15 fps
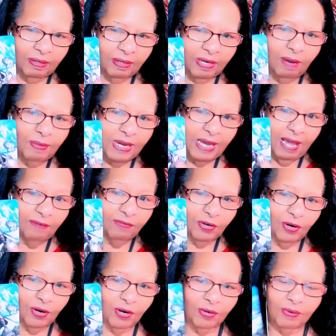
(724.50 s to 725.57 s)
coming after
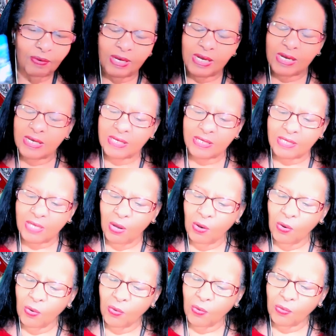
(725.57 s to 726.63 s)
her.
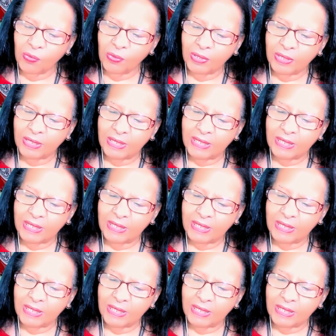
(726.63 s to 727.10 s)
So